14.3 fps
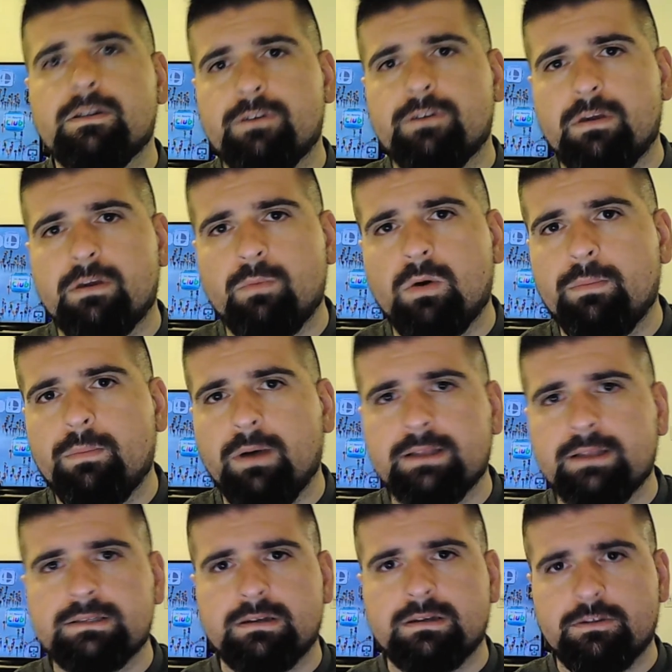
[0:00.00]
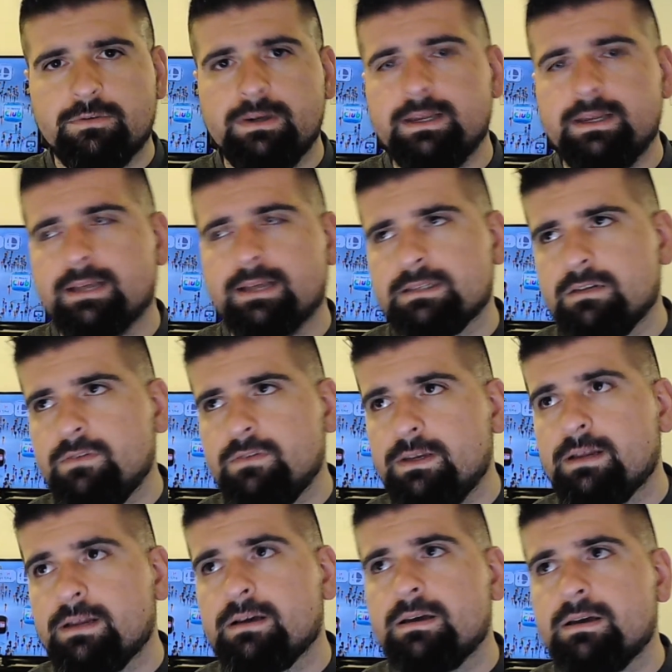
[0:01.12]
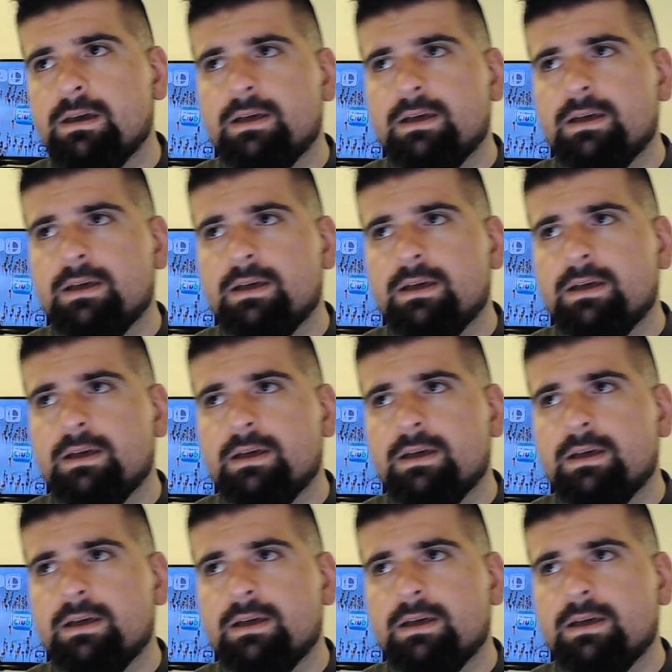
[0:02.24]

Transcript: there are more buttons on the 3DS and the Vita,